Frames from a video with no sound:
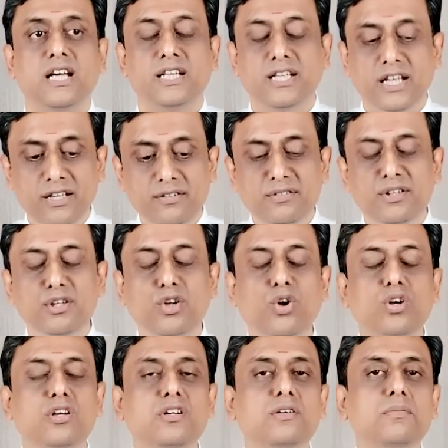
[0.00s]
then if the
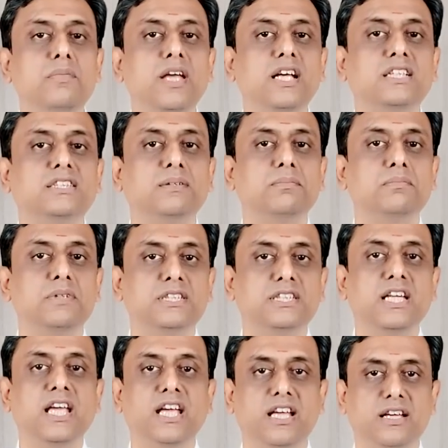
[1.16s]
daughter makes some
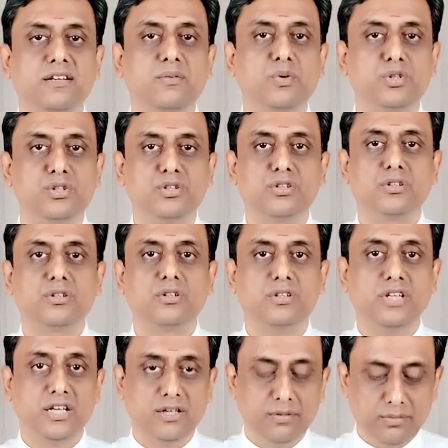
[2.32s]
mistake which is
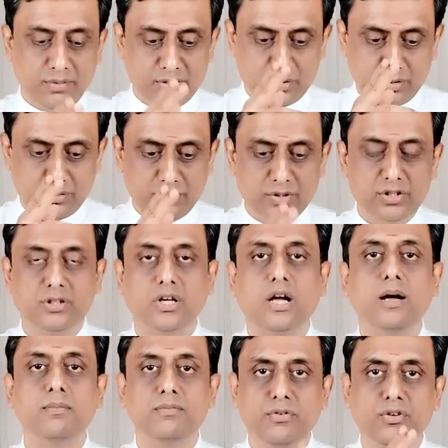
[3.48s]

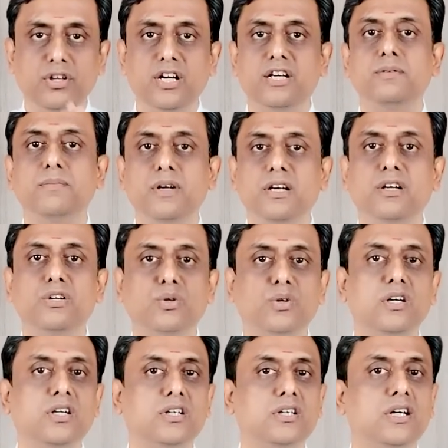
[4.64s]
harmful, detrimental to
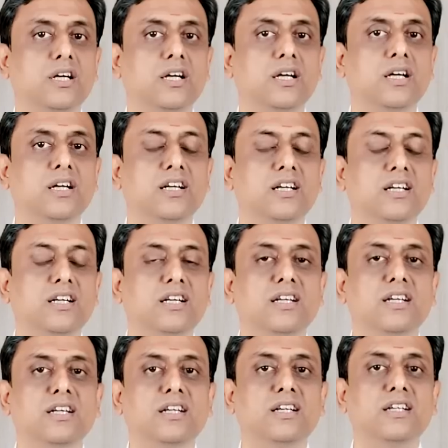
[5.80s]
her,
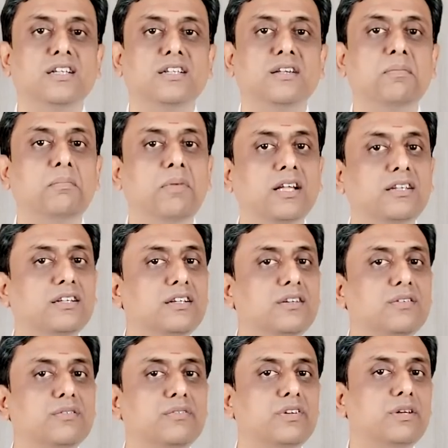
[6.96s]
the
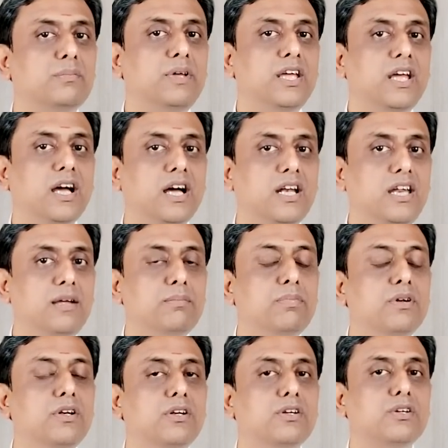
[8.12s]
mother will be
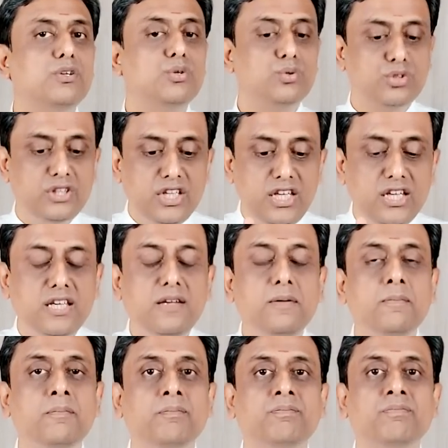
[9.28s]
unable to see
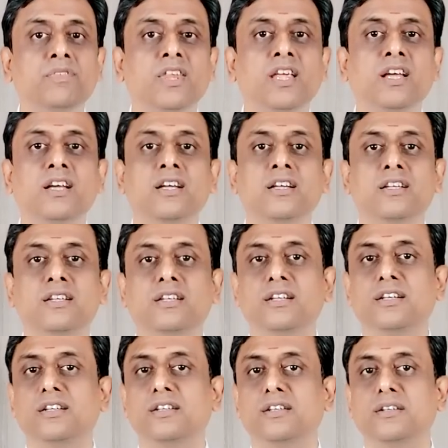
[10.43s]

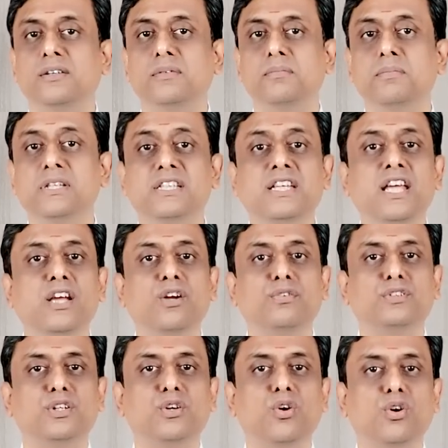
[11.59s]
the mistake
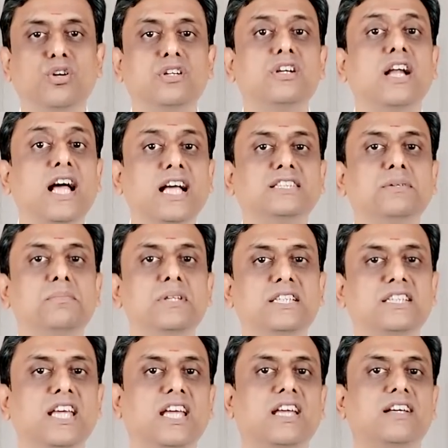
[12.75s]
of the daughter as a
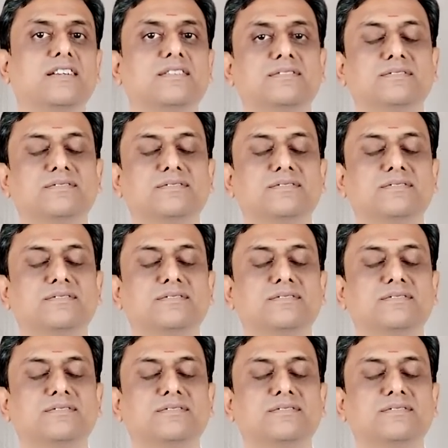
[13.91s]
mistake.